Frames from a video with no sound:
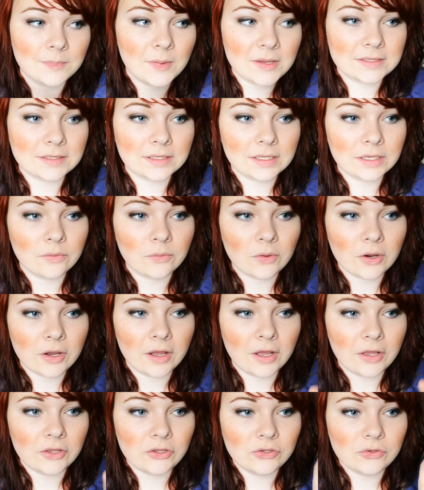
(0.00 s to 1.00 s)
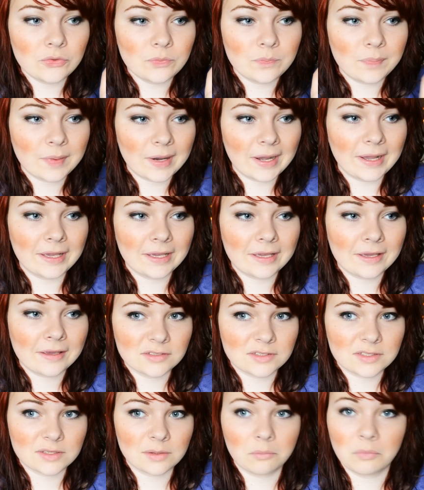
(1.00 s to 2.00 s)
basically where you bike
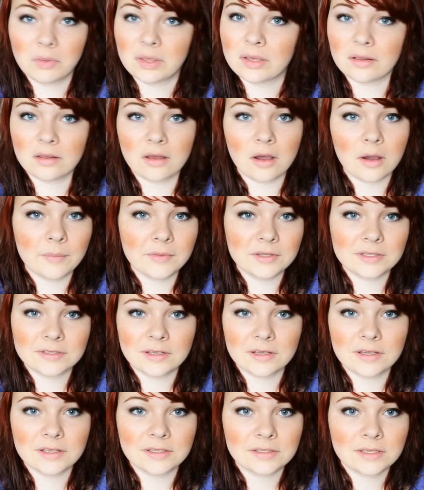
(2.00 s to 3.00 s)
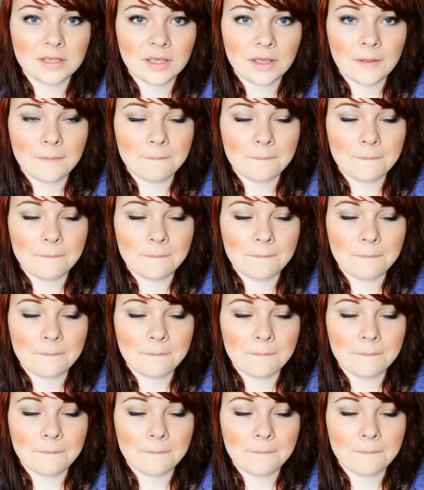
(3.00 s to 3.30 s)
some kilometers